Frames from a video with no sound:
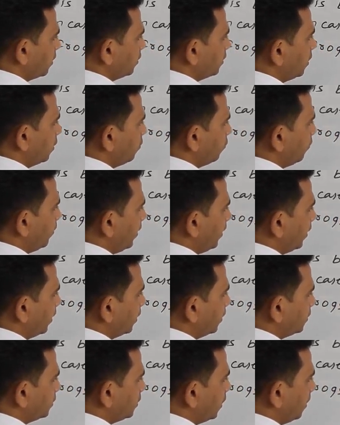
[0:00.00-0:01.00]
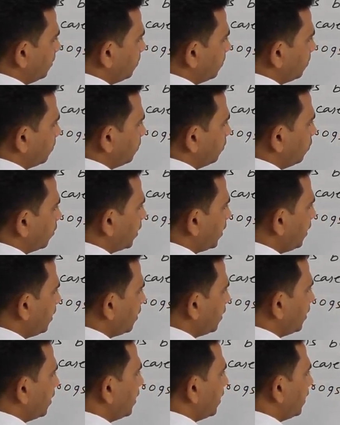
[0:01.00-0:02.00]
the winter sleep.
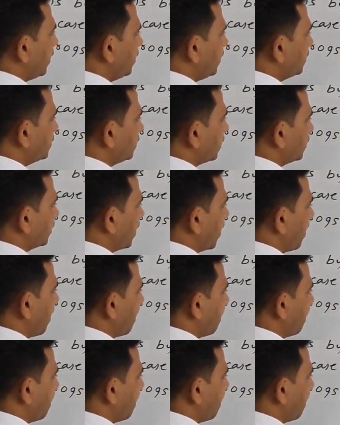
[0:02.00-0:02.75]
Okay, etc.